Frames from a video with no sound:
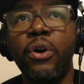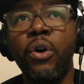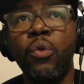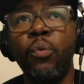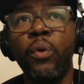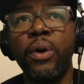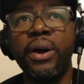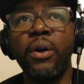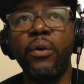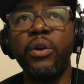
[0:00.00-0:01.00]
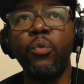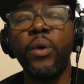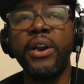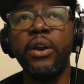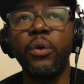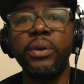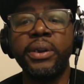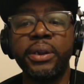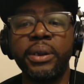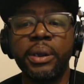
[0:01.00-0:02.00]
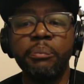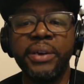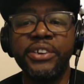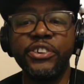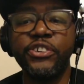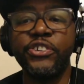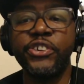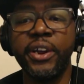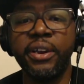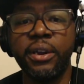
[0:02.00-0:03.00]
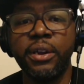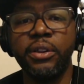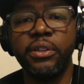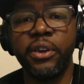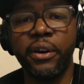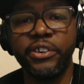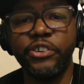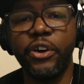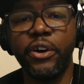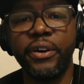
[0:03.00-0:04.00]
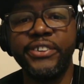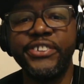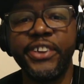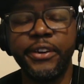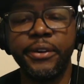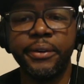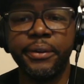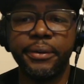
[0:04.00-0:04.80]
on the one and only piece of shit, John Cena.